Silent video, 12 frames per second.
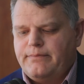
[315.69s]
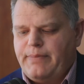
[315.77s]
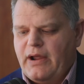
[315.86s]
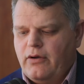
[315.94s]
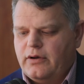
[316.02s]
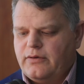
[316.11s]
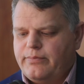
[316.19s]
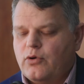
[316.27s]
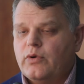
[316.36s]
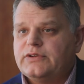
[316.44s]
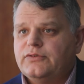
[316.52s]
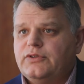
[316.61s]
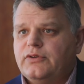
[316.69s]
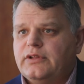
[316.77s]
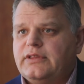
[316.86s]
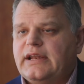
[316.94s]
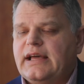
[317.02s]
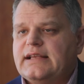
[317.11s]
parental
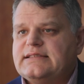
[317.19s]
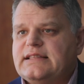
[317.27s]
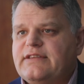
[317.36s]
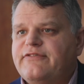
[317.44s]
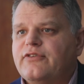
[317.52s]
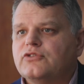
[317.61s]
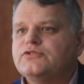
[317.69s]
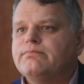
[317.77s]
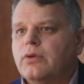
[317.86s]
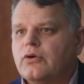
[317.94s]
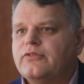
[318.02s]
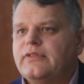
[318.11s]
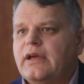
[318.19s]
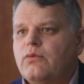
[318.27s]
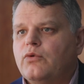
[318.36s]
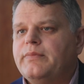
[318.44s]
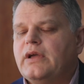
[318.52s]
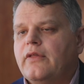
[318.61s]
unit that has the first birthday
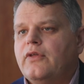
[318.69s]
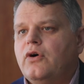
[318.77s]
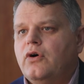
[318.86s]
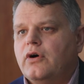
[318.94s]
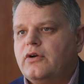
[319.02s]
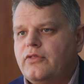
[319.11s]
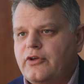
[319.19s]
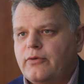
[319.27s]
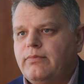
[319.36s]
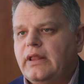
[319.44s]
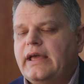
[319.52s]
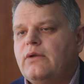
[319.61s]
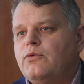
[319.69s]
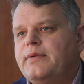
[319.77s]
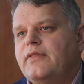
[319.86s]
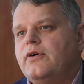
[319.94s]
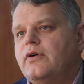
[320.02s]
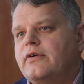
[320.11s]
will be on the hook. Their plan will be
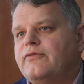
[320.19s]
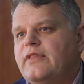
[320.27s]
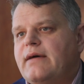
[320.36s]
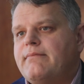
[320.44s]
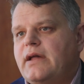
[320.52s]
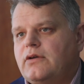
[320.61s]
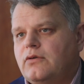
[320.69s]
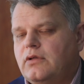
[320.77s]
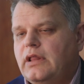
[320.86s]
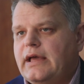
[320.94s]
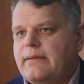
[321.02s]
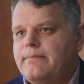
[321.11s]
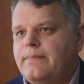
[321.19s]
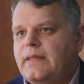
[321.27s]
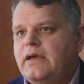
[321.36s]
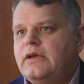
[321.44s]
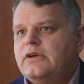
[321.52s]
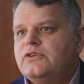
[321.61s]
on the hook for that medical claim.
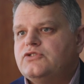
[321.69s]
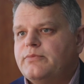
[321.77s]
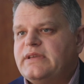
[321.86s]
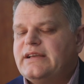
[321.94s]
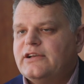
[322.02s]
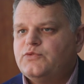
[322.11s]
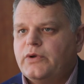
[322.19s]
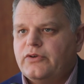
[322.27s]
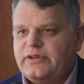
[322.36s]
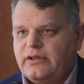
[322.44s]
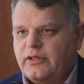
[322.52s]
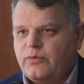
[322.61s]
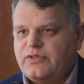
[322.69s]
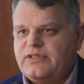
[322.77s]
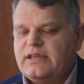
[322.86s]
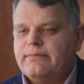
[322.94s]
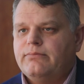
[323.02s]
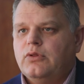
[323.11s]
So because we are dealing with
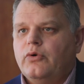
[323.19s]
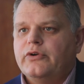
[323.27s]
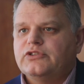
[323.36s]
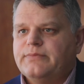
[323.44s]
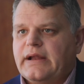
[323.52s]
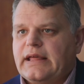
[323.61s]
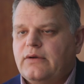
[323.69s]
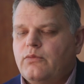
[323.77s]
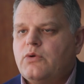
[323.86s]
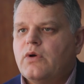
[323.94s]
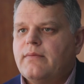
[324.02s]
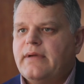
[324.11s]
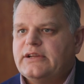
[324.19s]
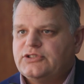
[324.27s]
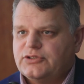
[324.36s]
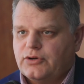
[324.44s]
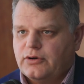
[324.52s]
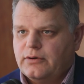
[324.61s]
the employer's money, we want to make
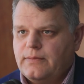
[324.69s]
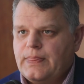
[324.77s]
sure